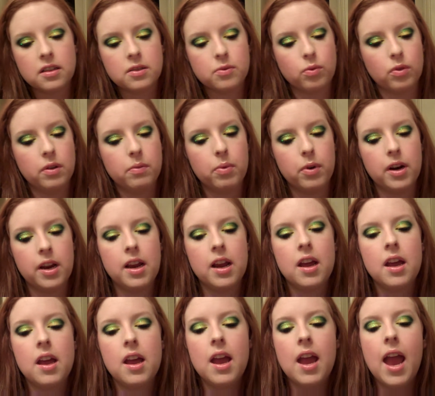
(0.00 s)
It's really pretty.
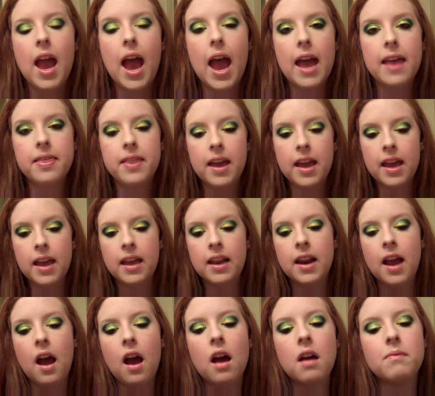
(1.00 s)
And
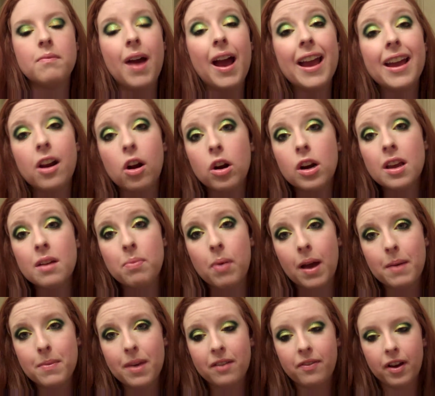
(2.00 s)
then I had already
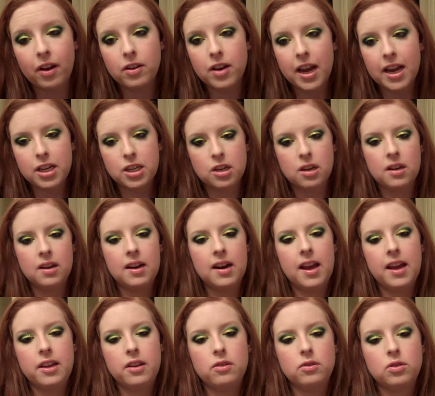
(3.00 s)
applied my foundation,
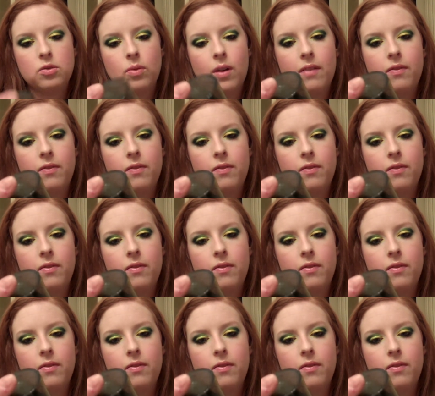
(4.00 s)
and I used